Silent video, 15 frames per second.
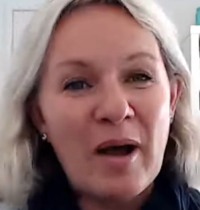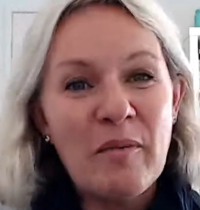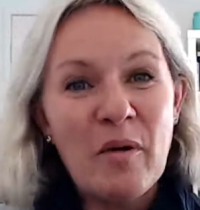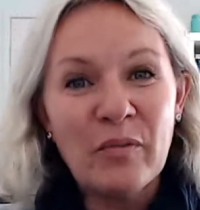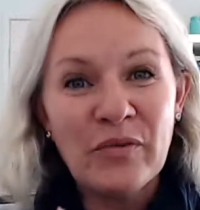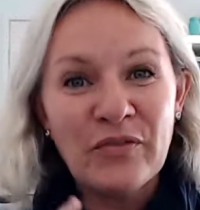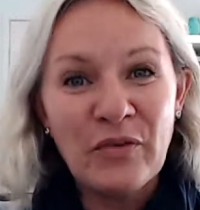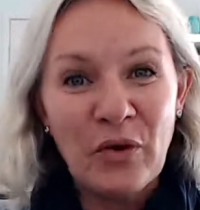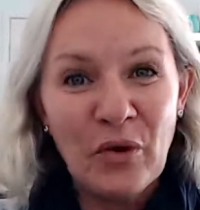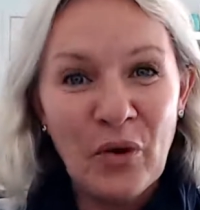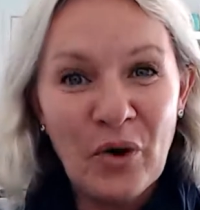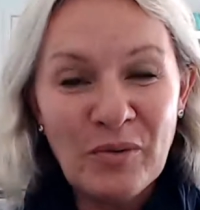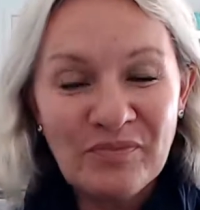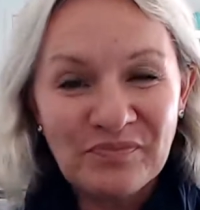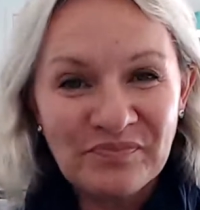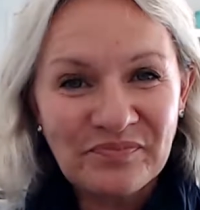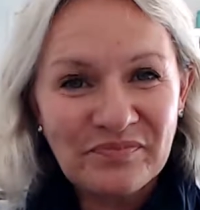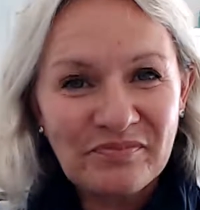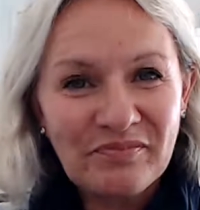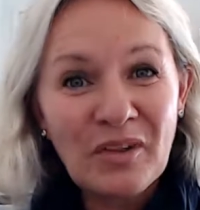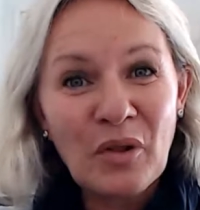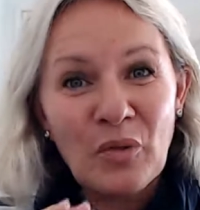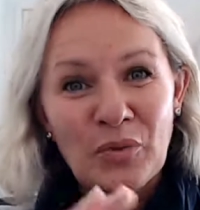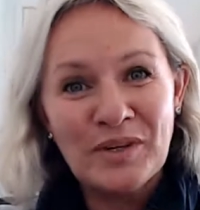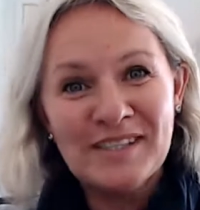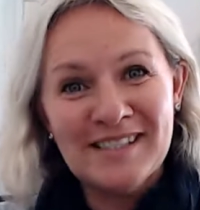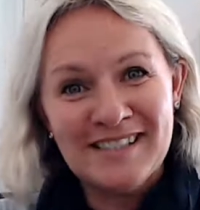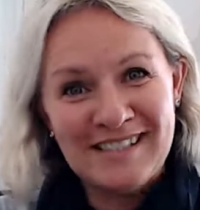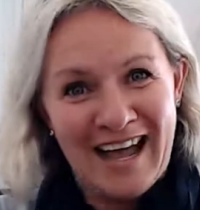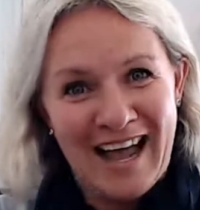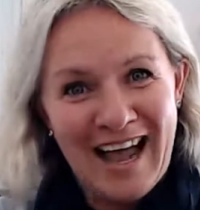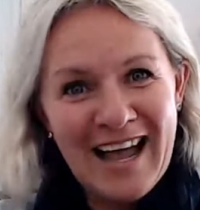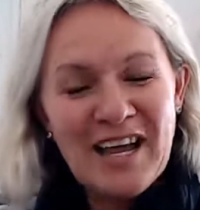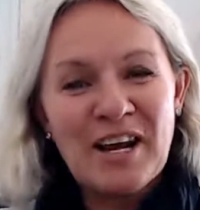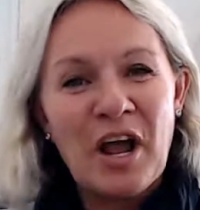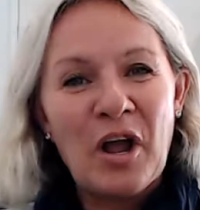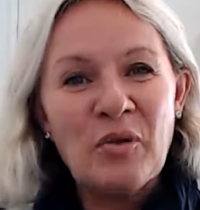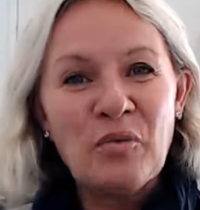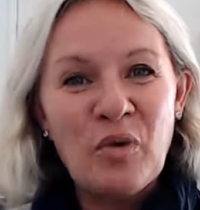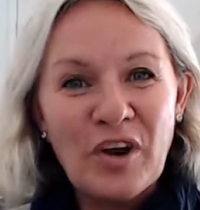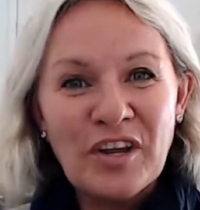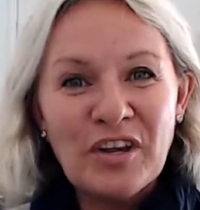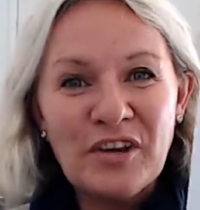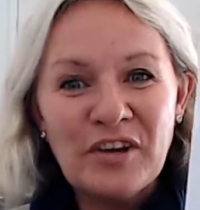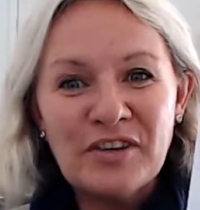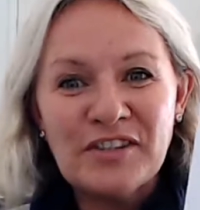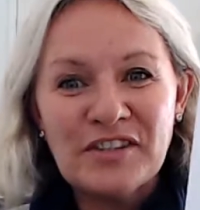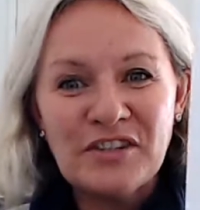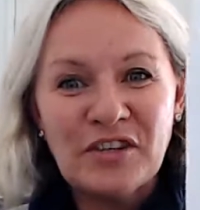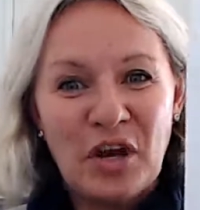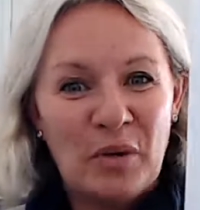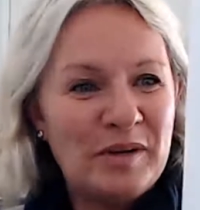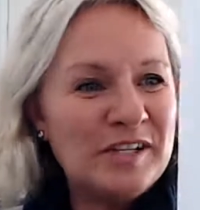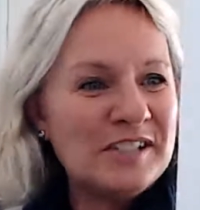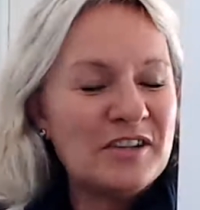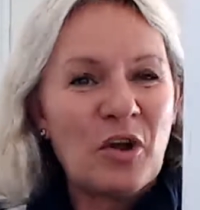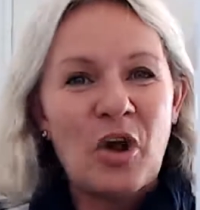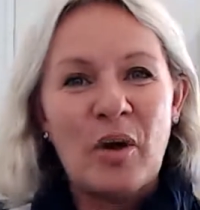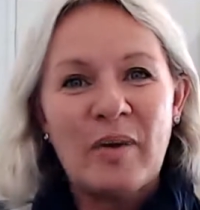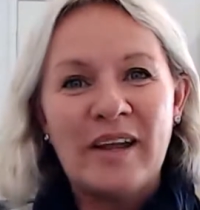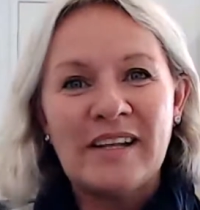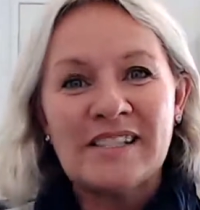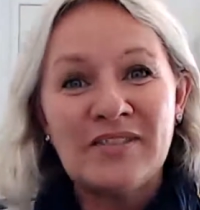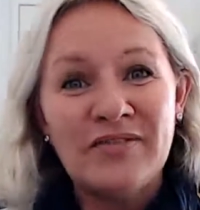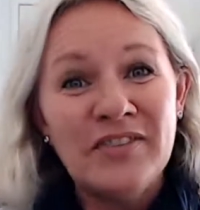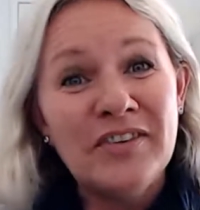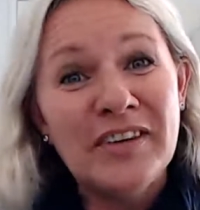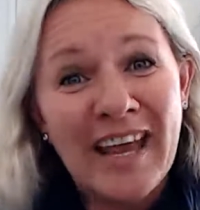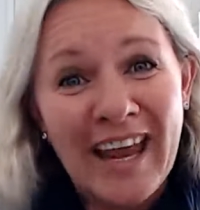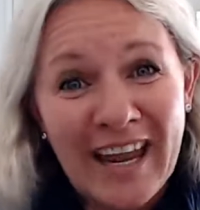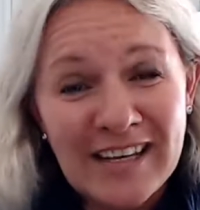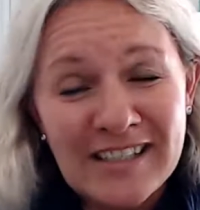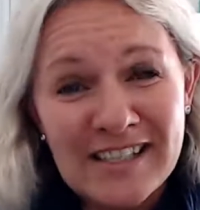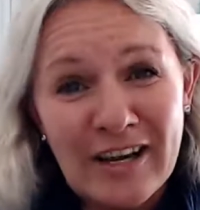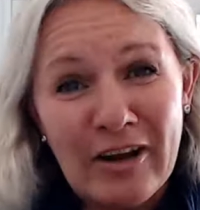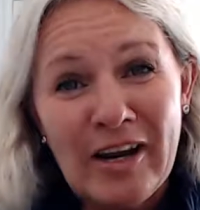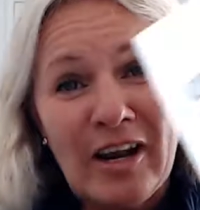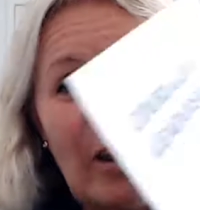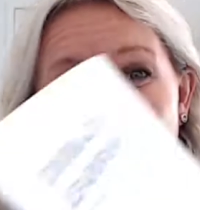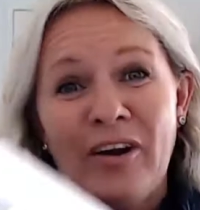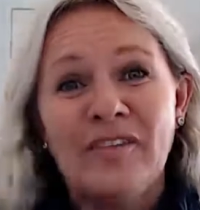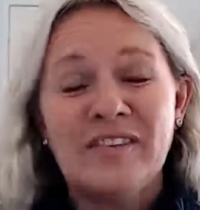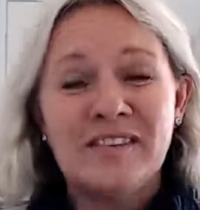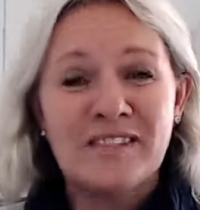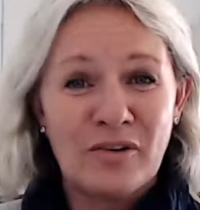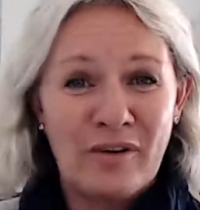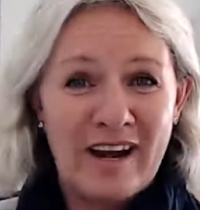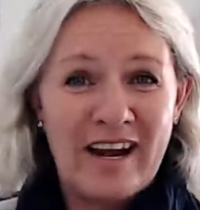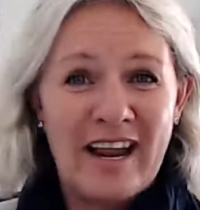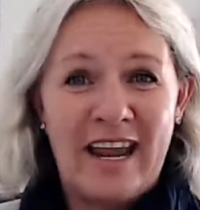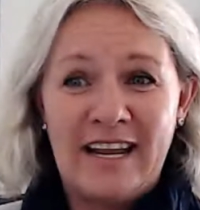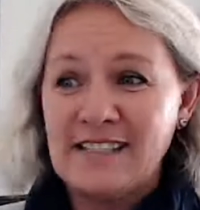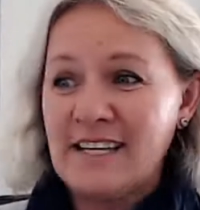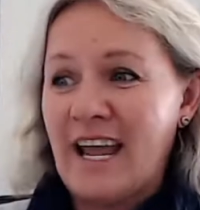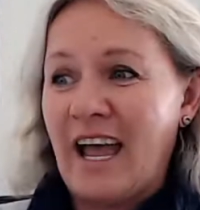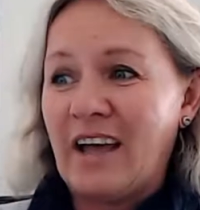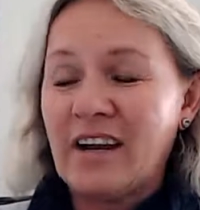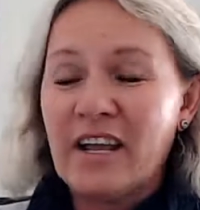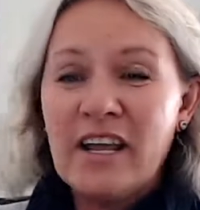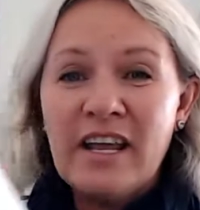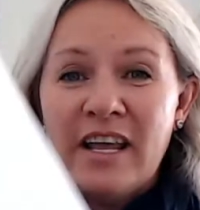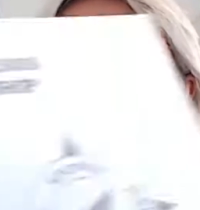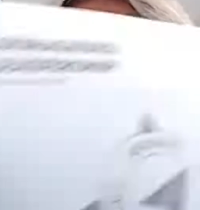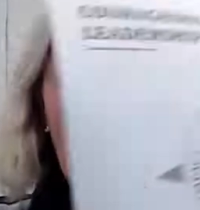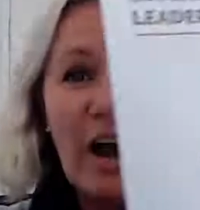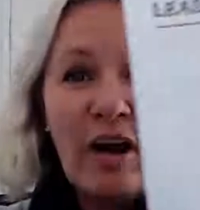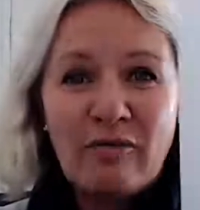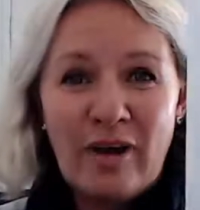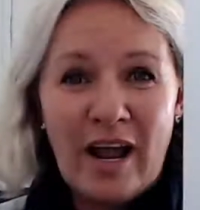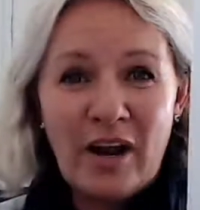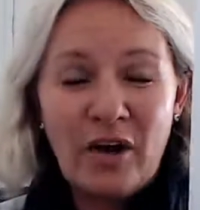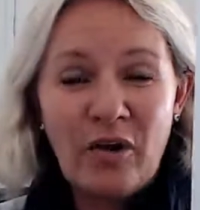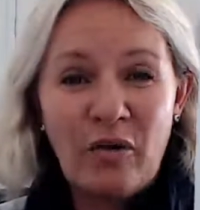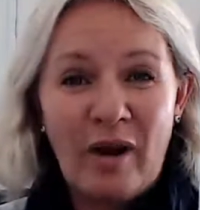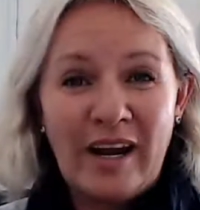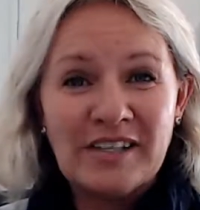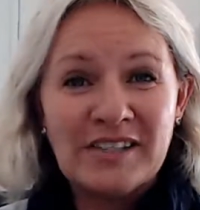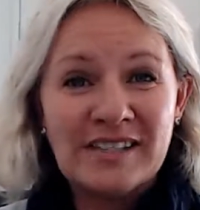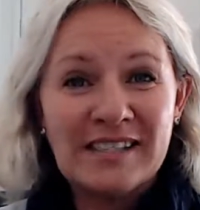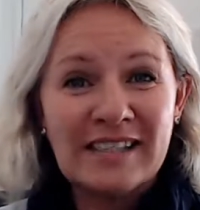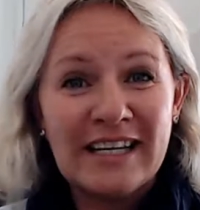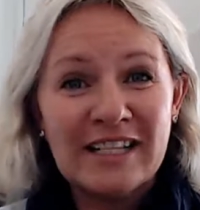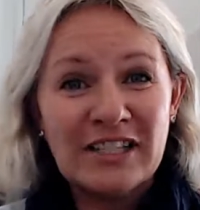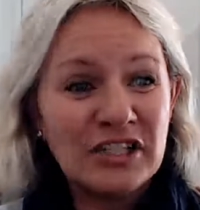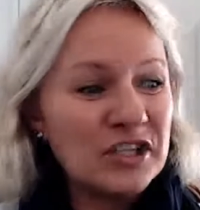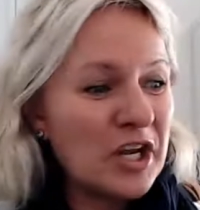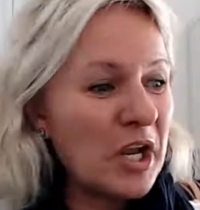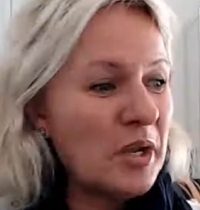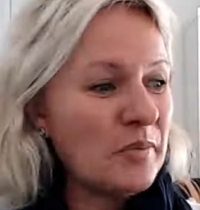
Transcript: Before we start, I want you to go into the comments. If you can download this great handout around courageous leadership,